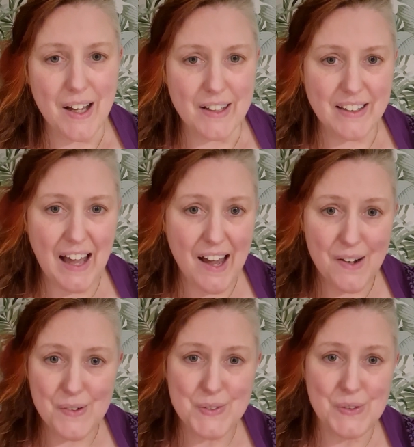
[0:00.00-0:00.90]

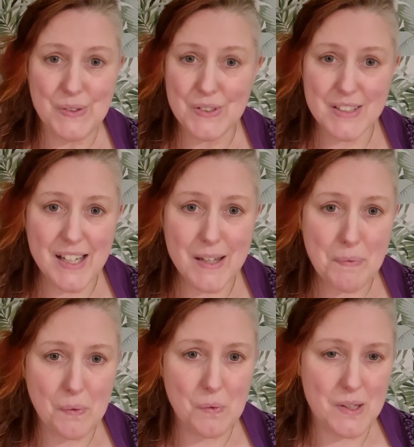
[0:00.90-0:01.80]
cows or your sheep
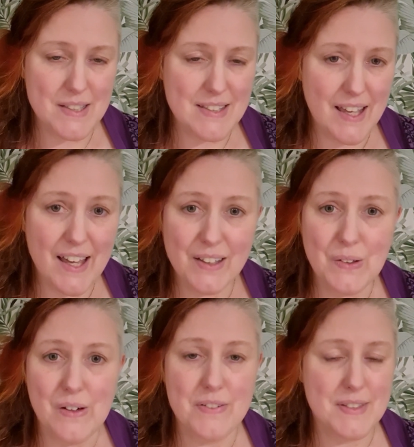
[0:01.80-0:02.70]
were sick,
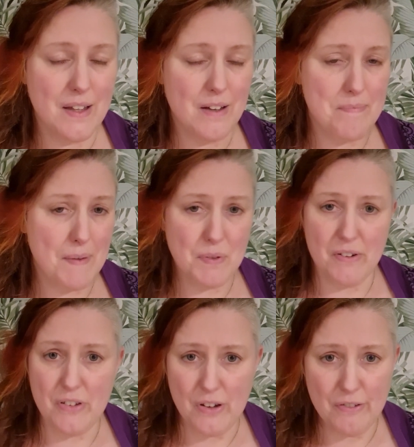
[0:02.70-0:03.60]
or a member
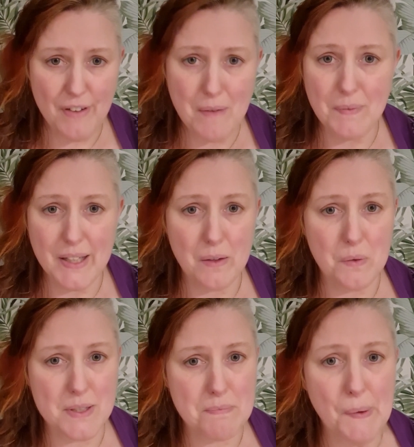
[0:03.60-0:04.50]
of your family
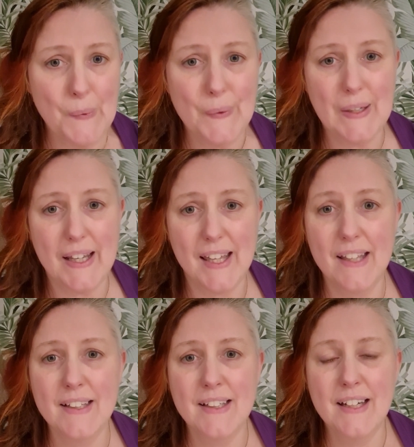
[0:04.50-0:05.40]
was poorly.
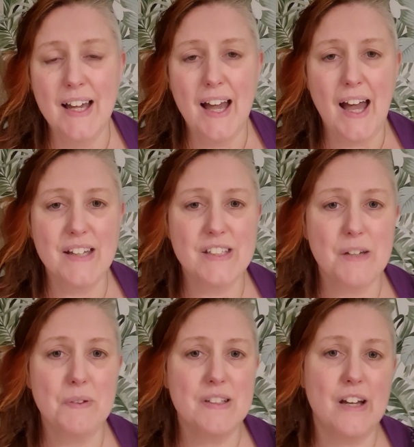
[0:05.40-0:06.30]
And she
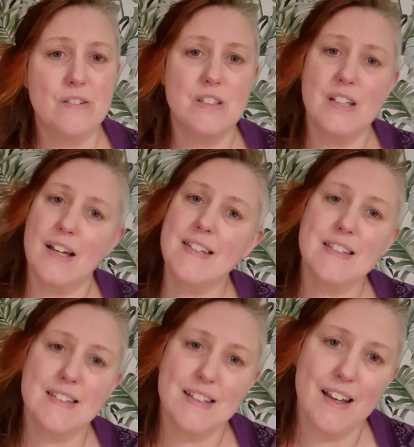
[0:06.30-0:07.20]
would know
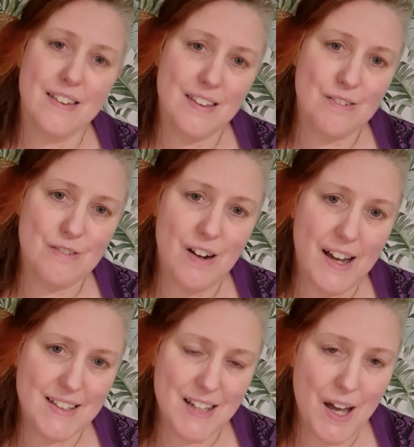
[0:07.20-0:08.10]
just the
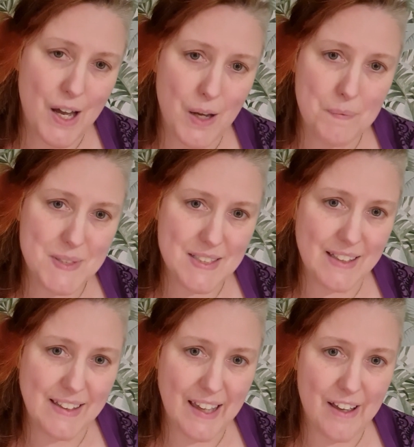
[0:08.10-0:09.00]
right herbs to
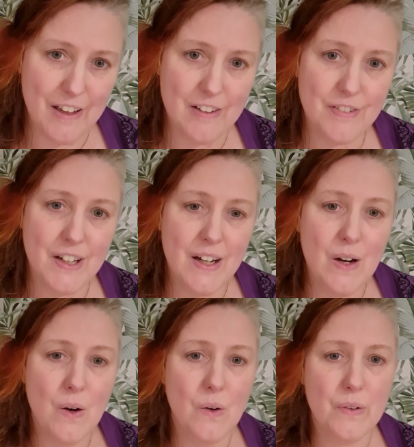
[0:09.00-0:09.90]
give,
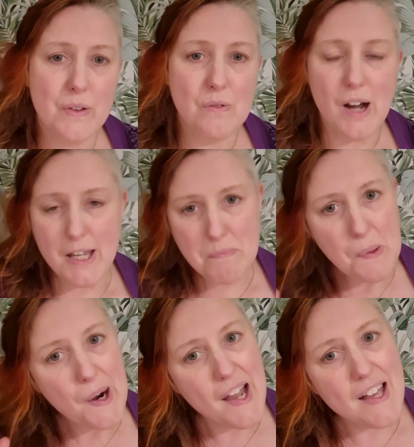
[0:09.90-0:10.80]
or the right
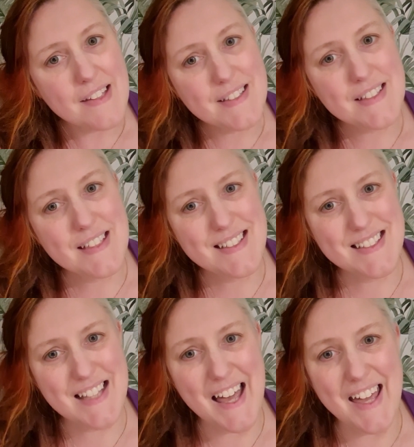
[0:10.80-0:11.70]
prayers to
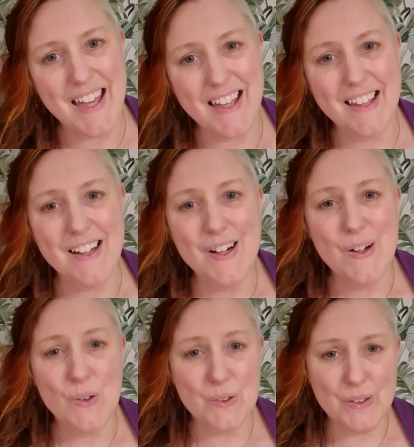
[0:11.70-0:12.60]
say,
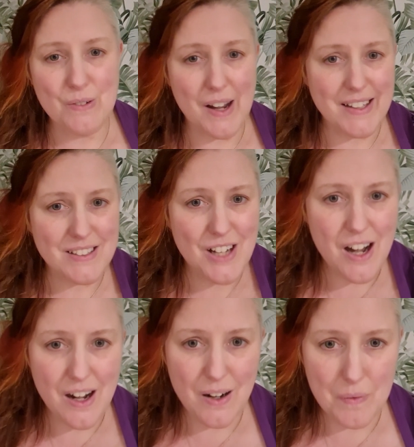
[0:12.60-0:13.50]
or the right
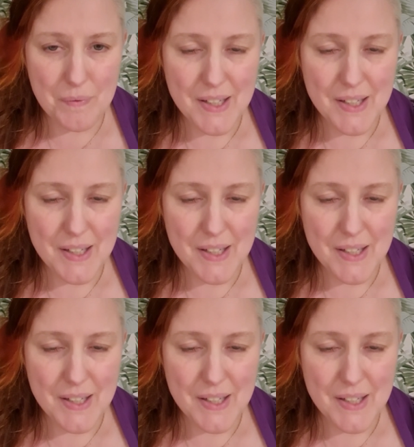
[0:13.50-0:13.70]
charm